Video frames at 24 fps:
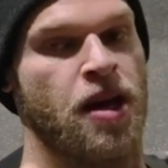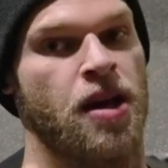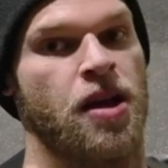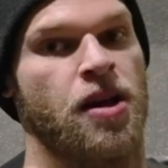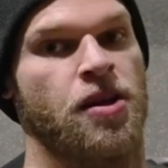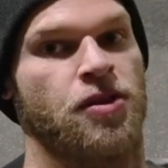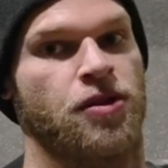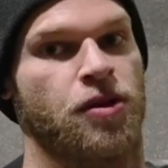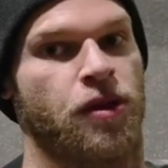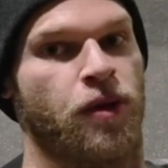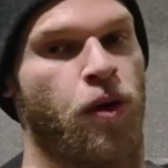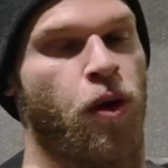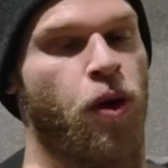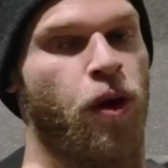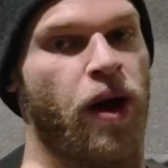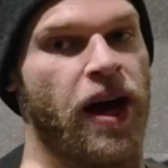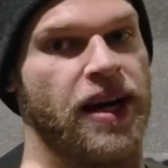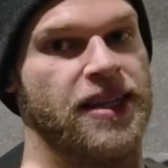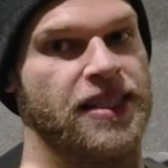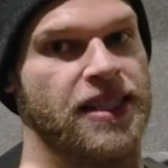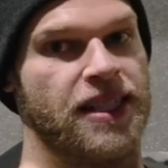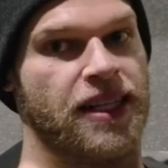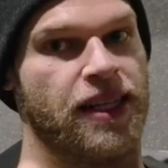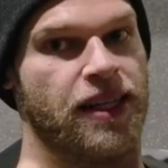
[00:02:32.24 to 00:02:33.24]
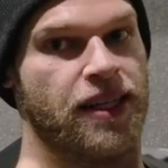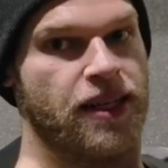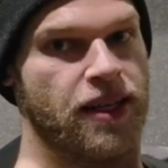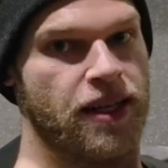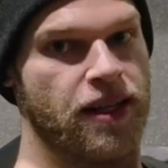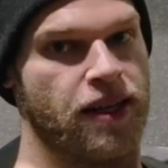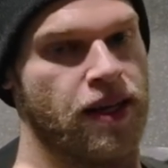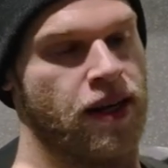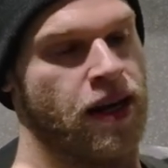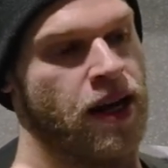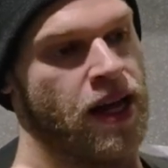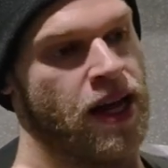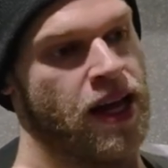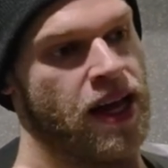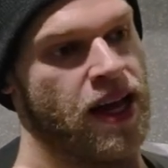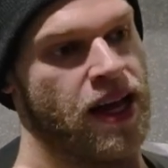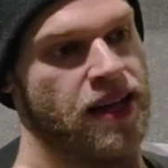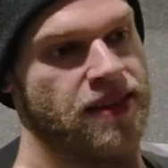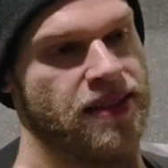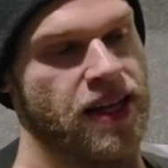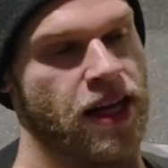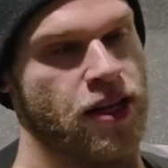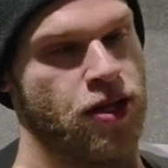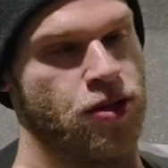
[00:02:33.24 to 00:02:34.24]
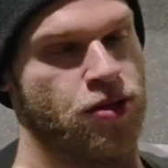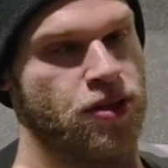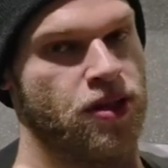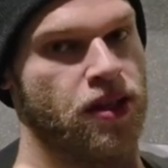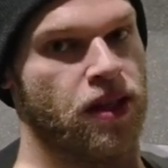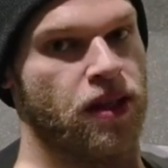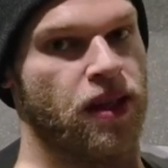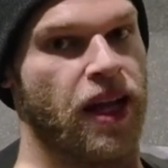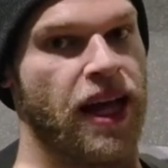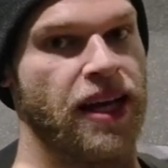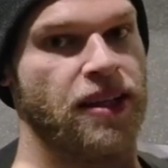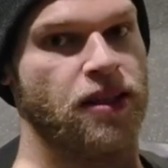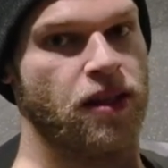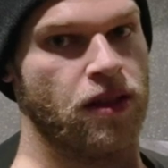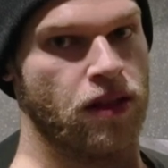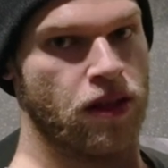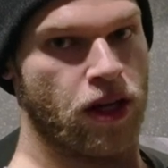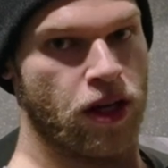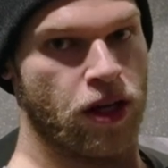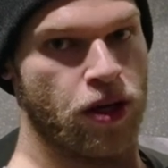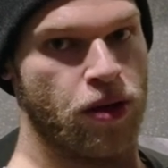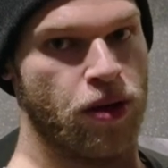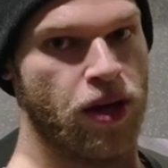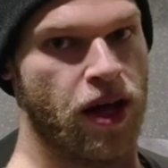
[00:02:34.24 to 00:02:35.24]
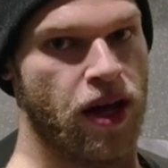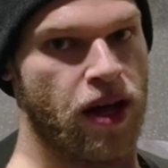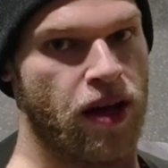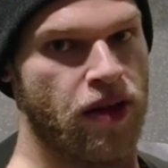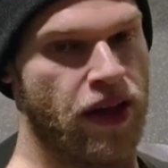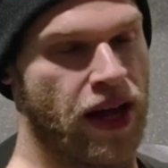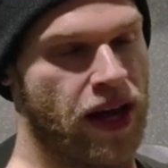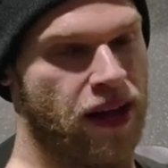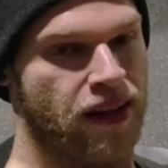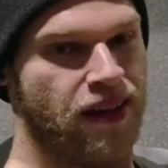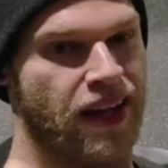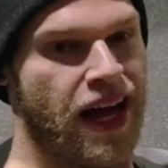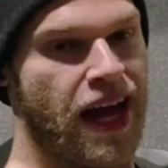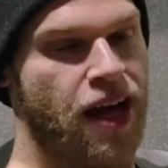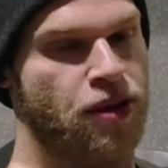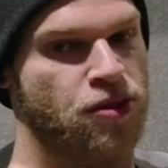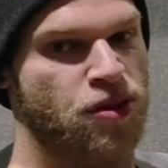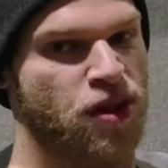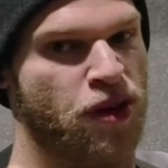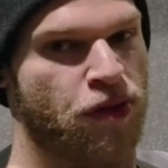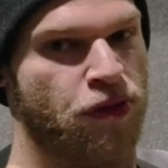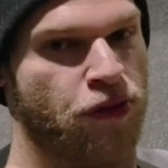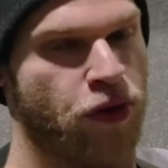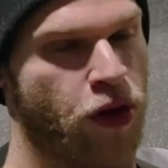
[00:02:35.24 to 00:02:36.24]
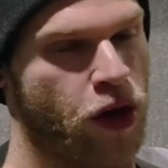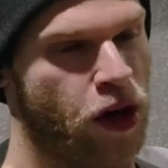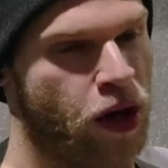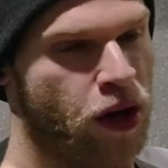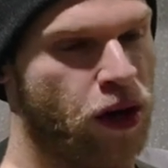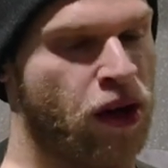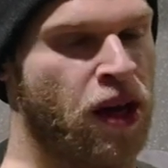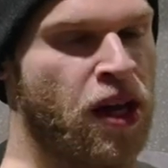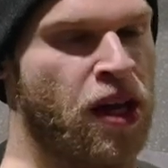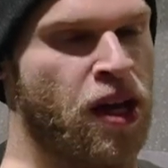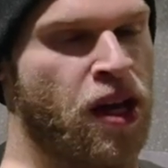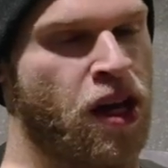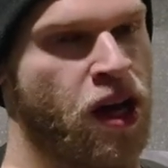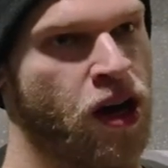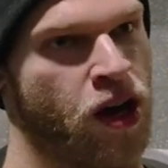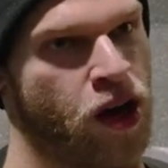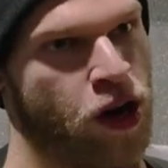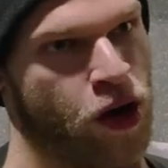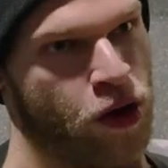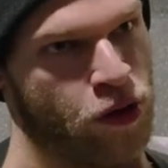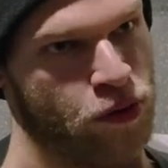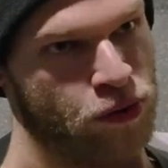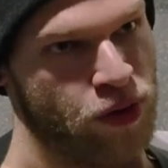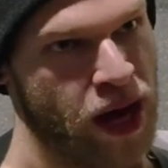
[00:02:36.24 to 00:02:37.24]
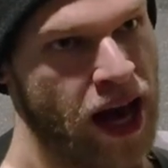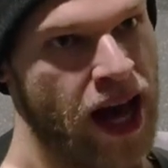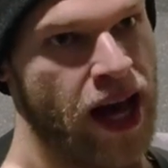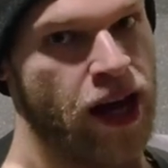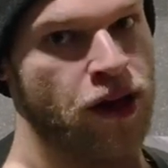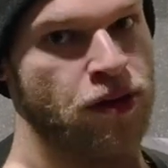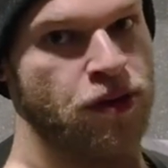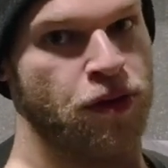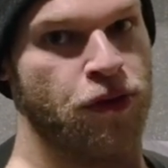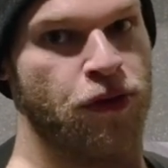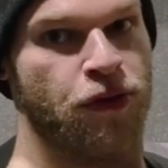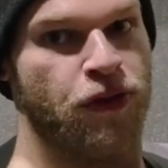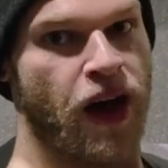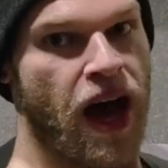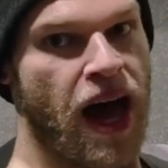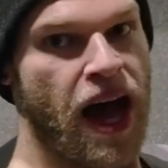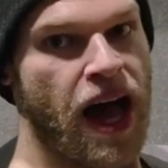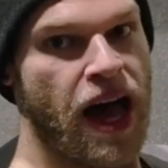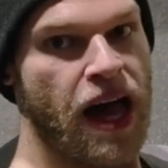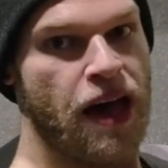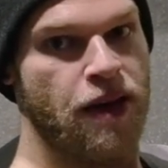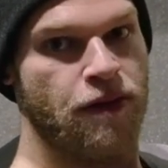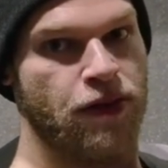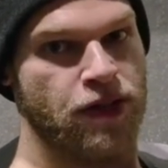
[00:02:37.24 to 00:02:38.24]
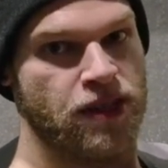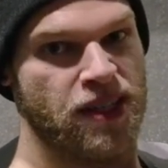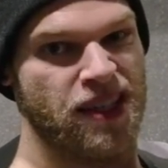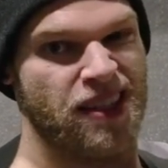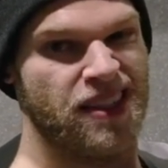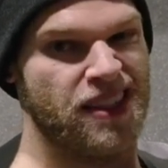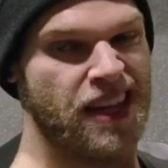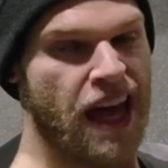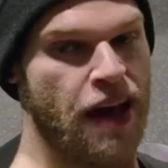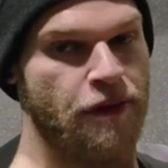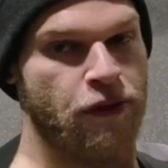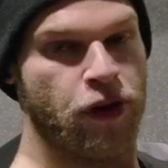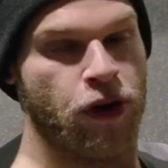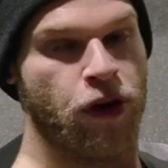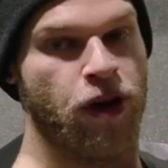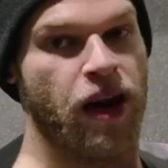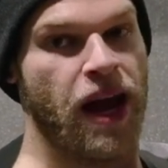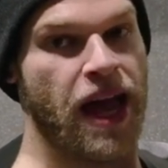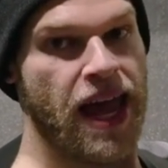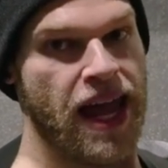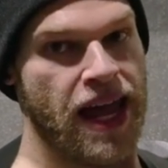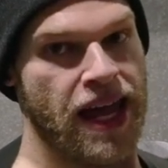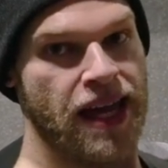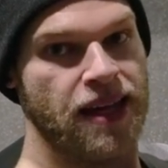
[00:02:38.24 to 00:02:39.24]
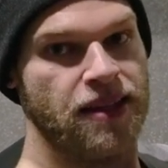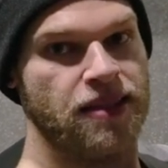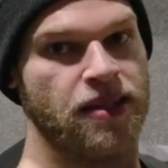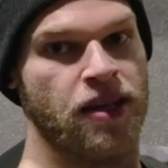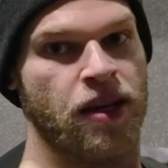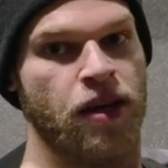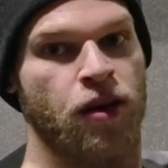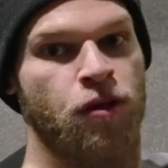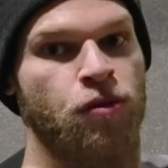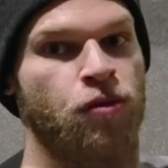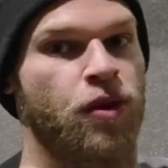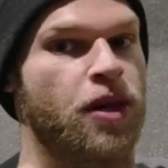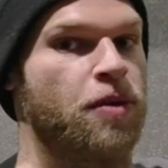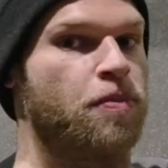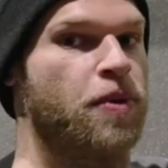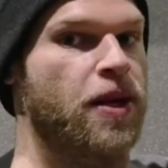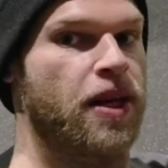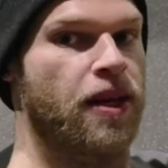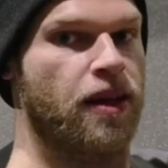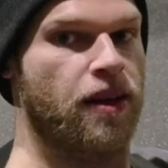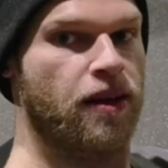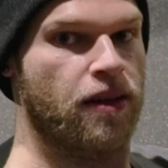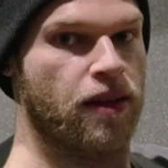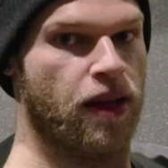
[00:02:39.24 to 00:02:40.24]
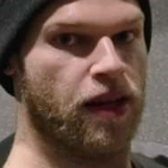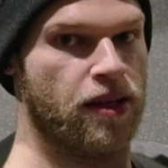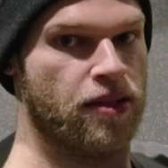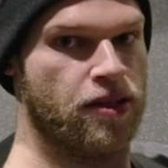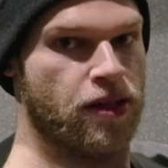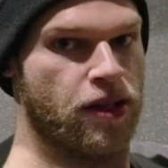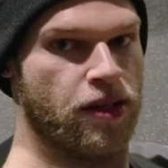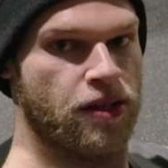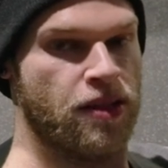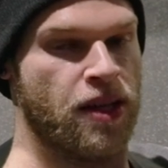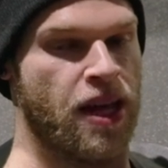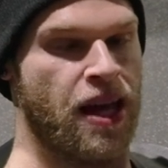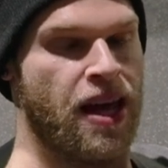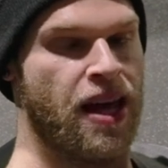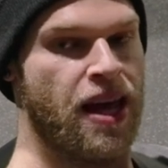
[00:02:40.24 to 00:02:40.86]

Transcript: So the whole idea here is that you select a load that allows you to fall around 5 to 7 or 8 repeating clusters.